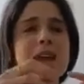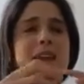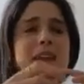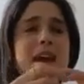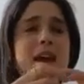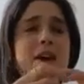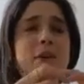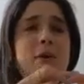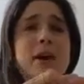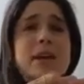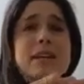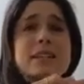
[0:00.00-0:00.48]
And
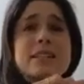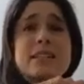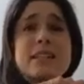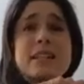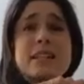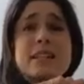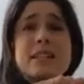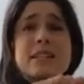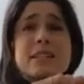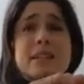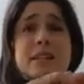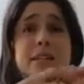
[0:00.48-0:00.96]
how I
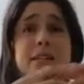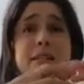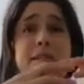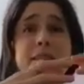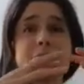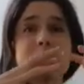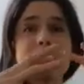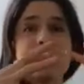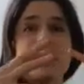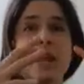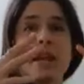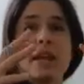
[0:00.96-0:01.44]
see it is
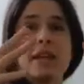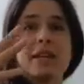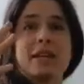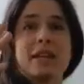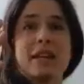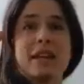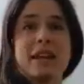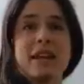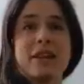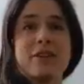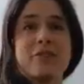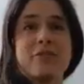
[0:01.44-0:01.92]

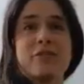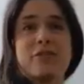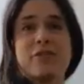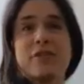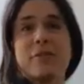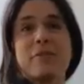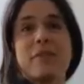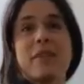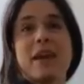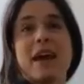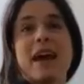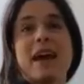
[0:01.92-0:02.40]
expanding it
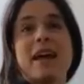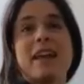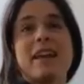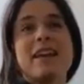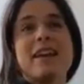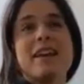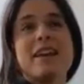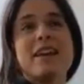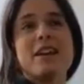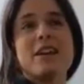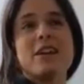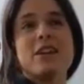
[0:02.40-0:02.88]
from that
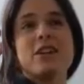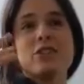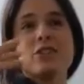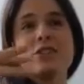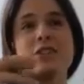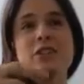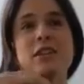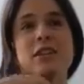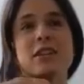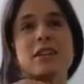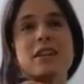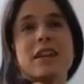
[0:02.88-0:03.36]

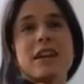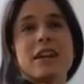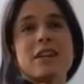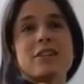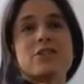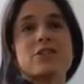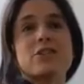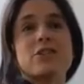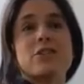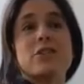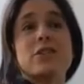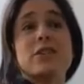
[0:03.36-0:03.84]
to
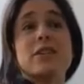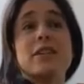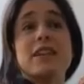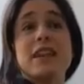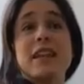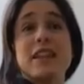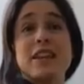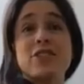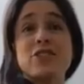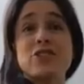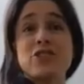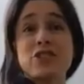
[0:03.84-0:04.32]
connect to
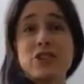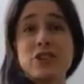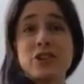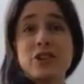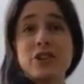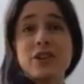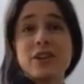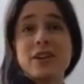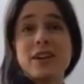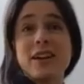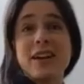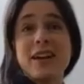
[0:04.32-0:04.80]

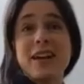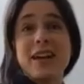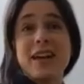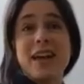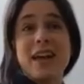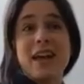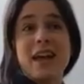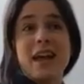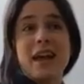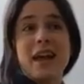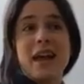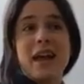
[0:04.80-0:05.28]
nature
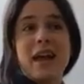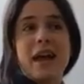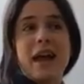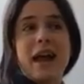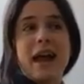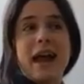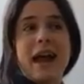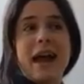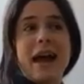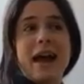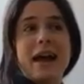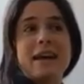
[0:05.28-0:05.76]

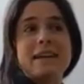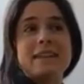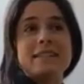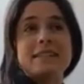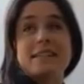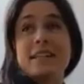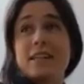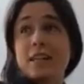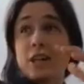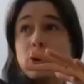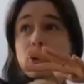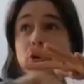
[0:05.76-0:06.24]

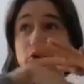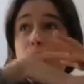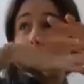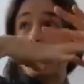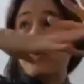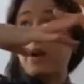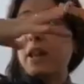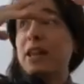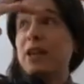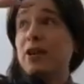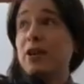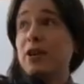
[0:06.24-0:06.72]
as like
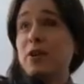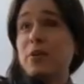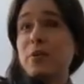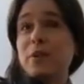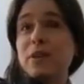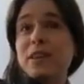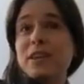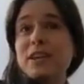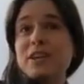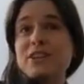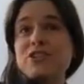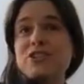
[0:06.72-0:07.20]
greater
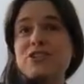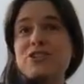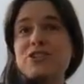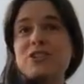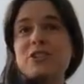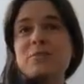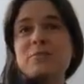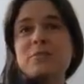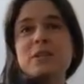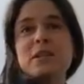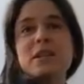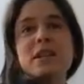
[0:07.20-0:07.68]

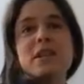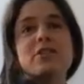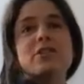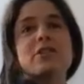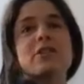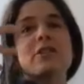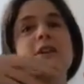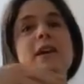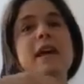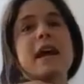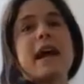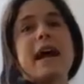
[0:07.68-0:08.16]
relationship to
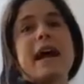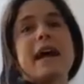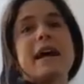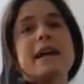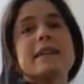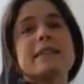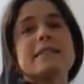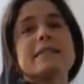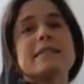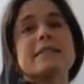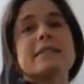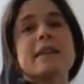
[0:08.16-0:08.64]
nature
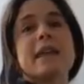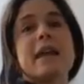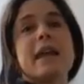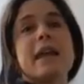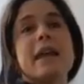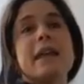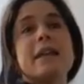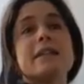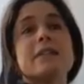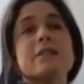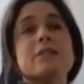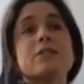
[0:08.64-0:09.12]
as
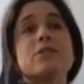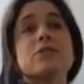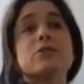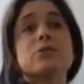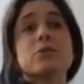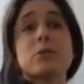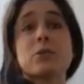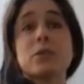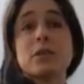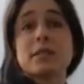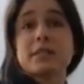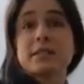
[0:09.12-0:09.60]
a
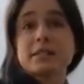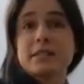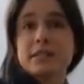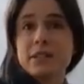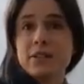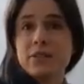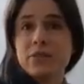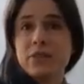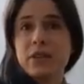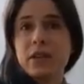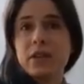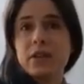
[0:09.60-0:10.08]
source
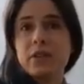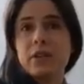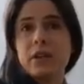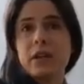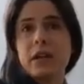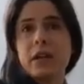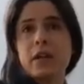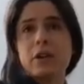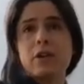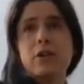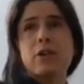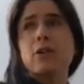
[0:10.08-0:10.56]
of
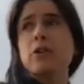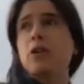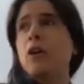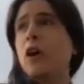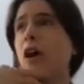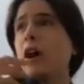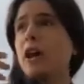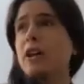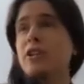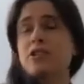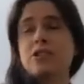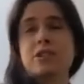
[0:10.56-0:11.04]
healing,
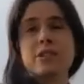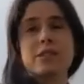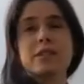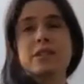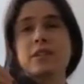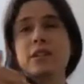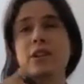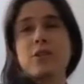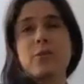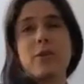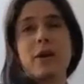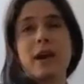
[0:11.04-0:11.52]
not just
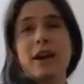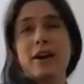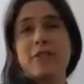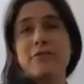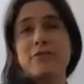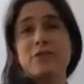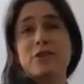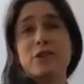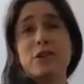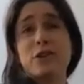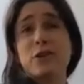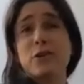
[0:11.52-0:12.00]
that you
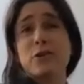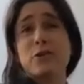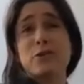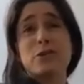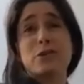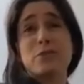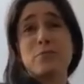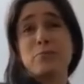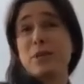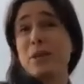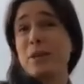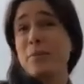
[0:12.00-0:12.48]
have to go
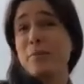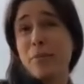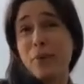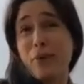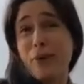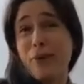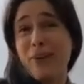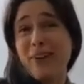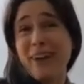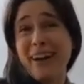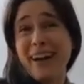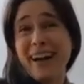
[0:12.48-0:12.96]
to
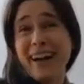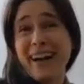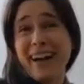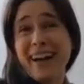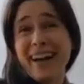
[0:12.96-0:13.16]
people,